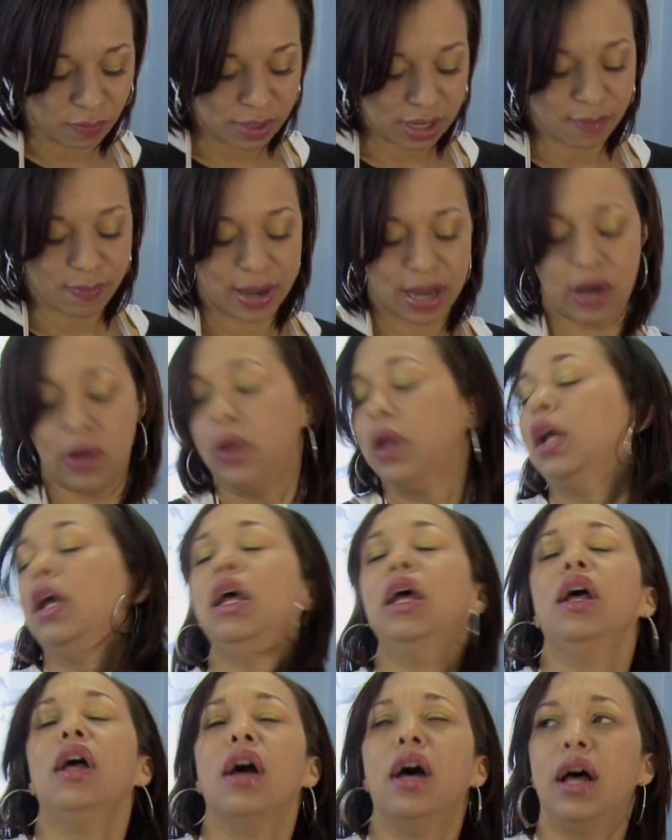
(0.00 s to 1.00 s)
me about
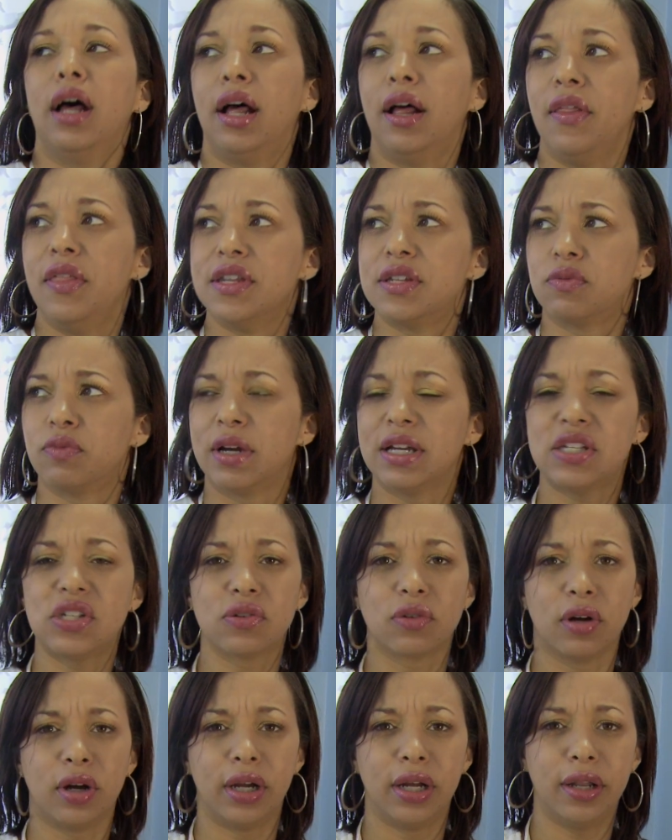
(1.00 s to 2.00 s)
this
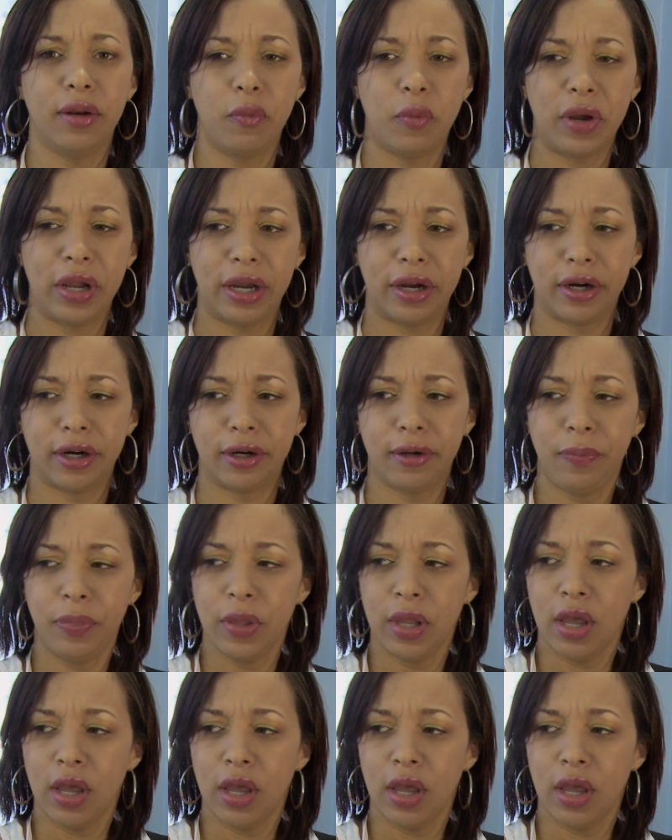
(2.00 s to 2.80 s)
restaurant where